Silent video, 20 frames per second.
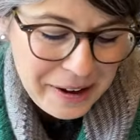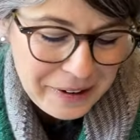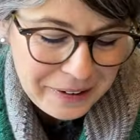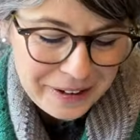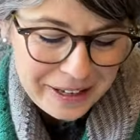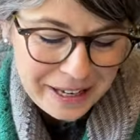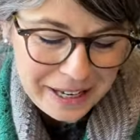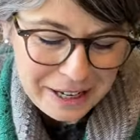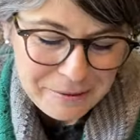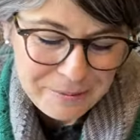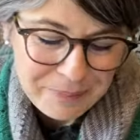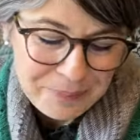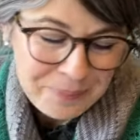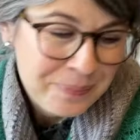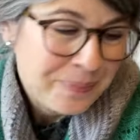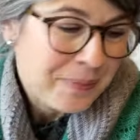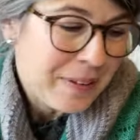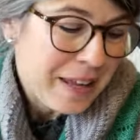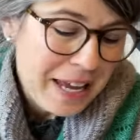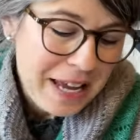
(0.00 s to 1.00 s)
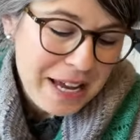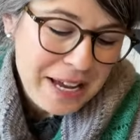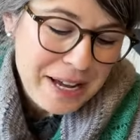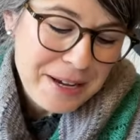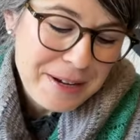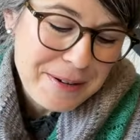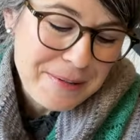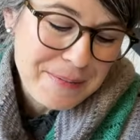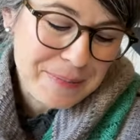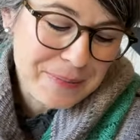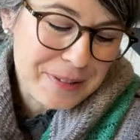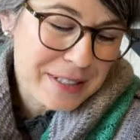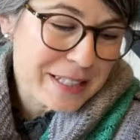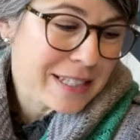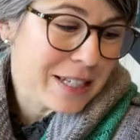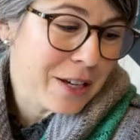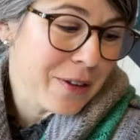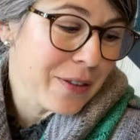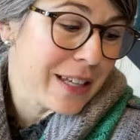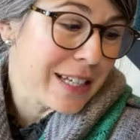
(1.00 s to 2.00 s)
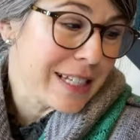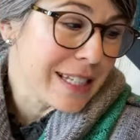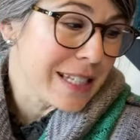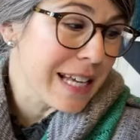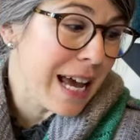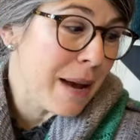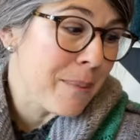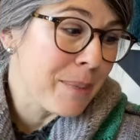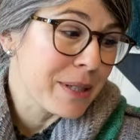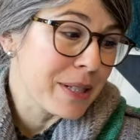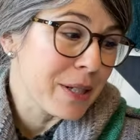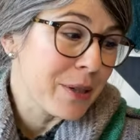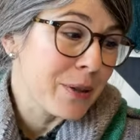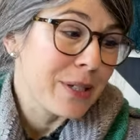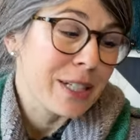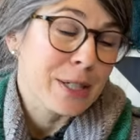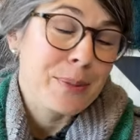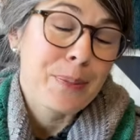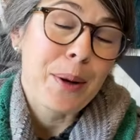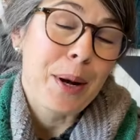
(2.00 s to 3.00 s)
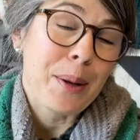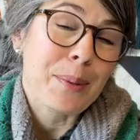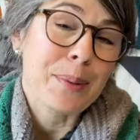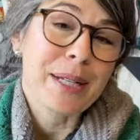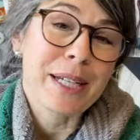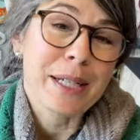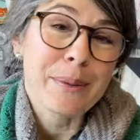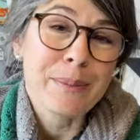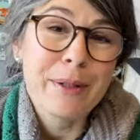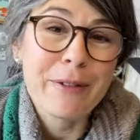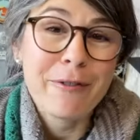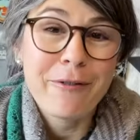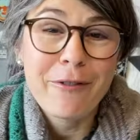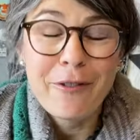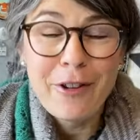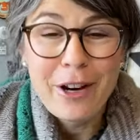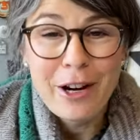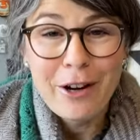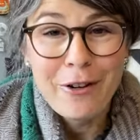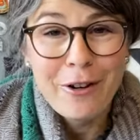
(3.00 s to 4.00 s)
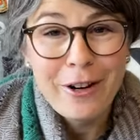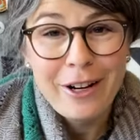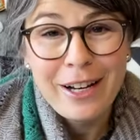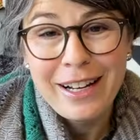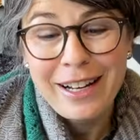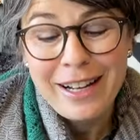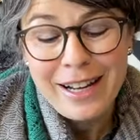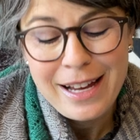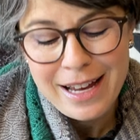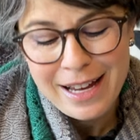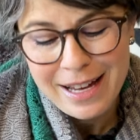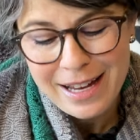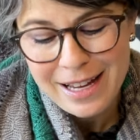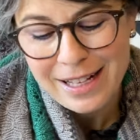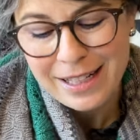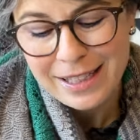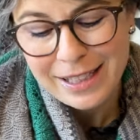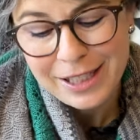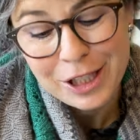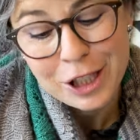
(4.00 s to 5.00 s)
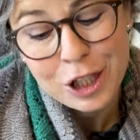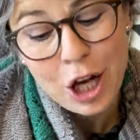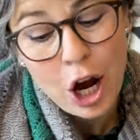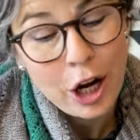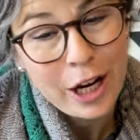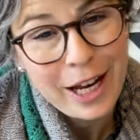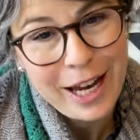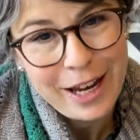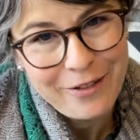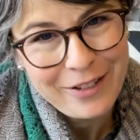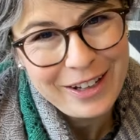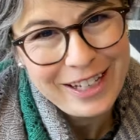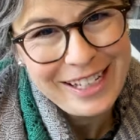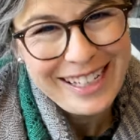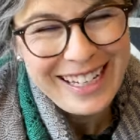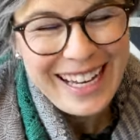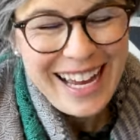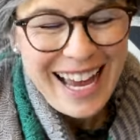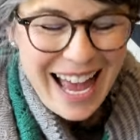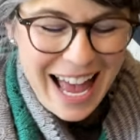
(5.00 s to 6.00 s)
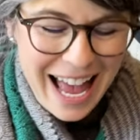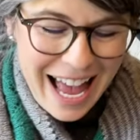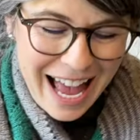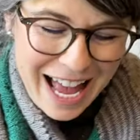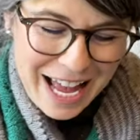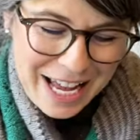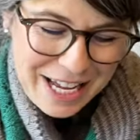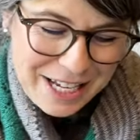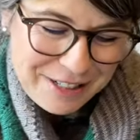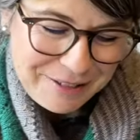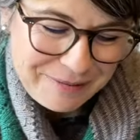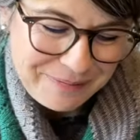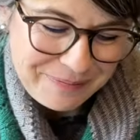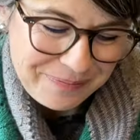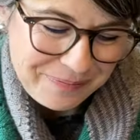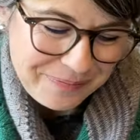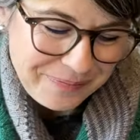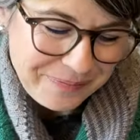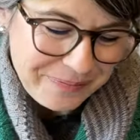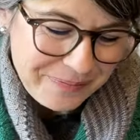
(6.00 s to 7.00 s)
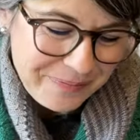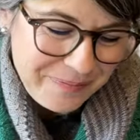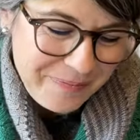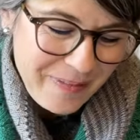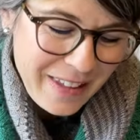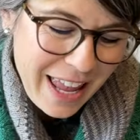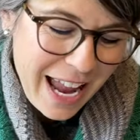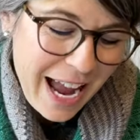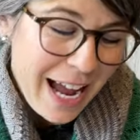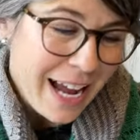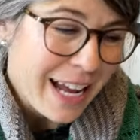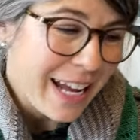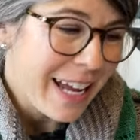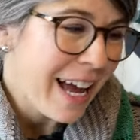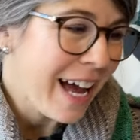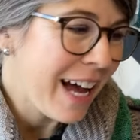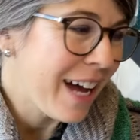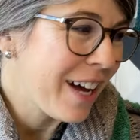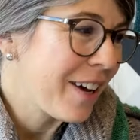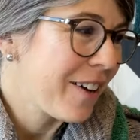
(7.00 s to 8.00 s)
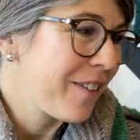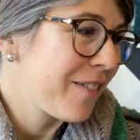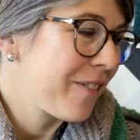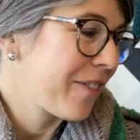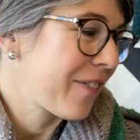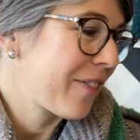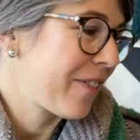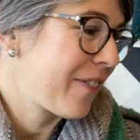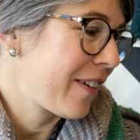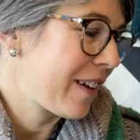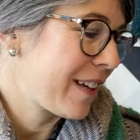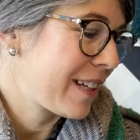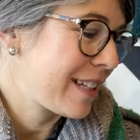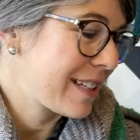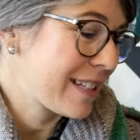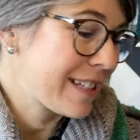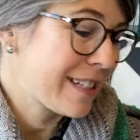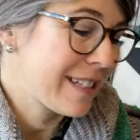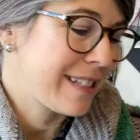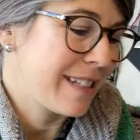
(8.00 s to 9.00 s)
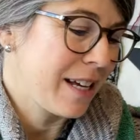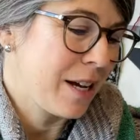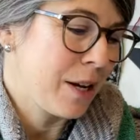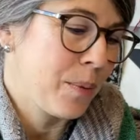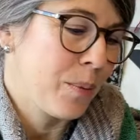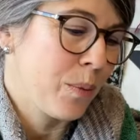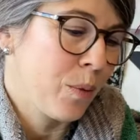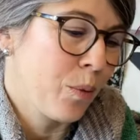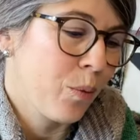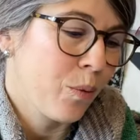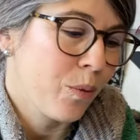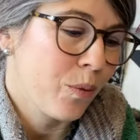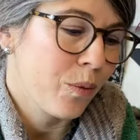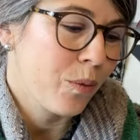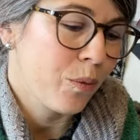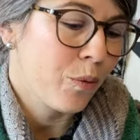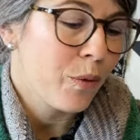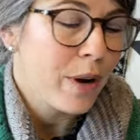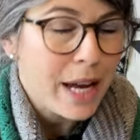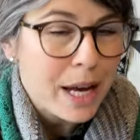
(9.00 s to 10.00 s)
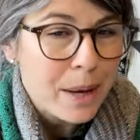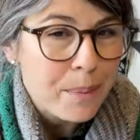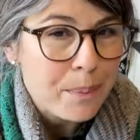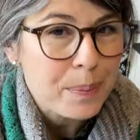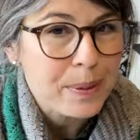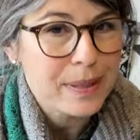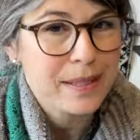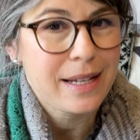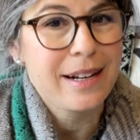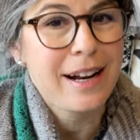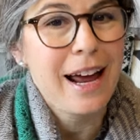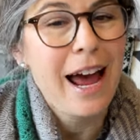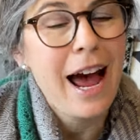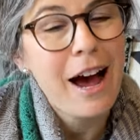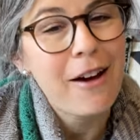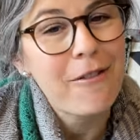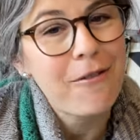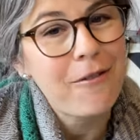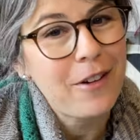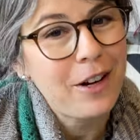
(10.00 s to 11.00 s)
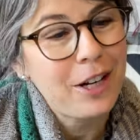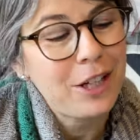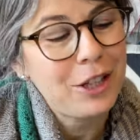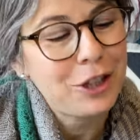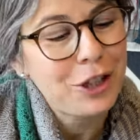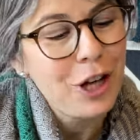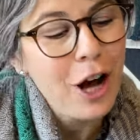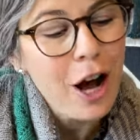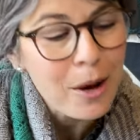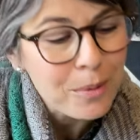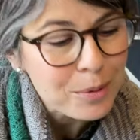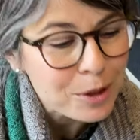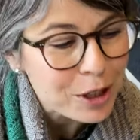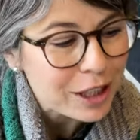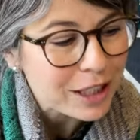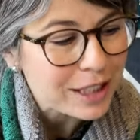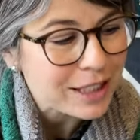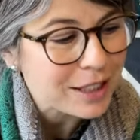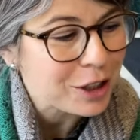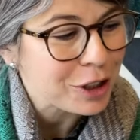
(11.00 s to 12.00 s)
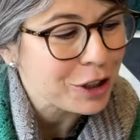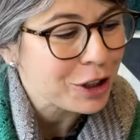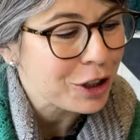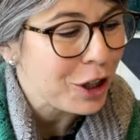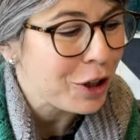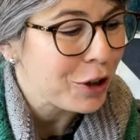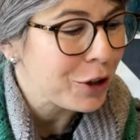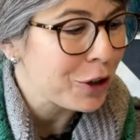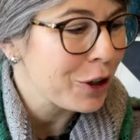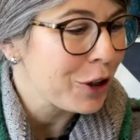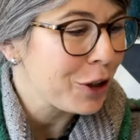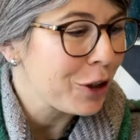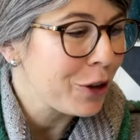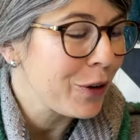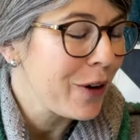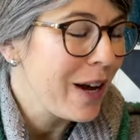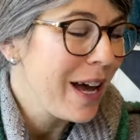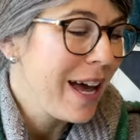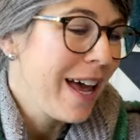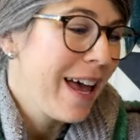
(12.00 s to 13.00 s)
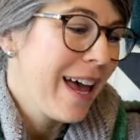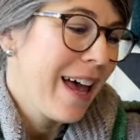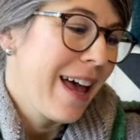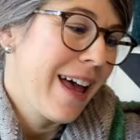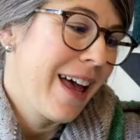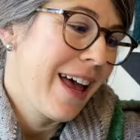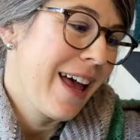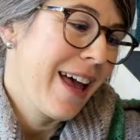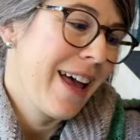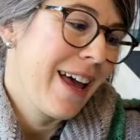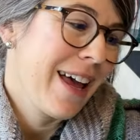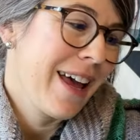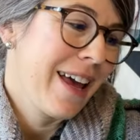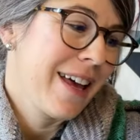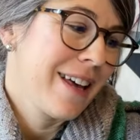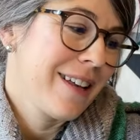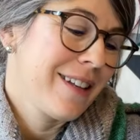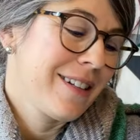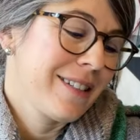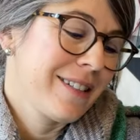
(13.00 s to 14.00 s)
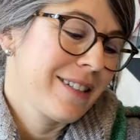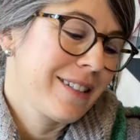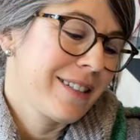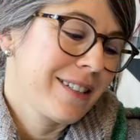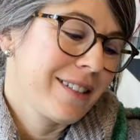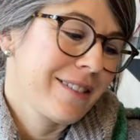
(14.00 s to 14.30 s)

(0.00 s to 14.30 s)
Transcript: okay, um, so this episode is probably going to be very sock heavy. Um, I have some whips and half-finished objects to show you and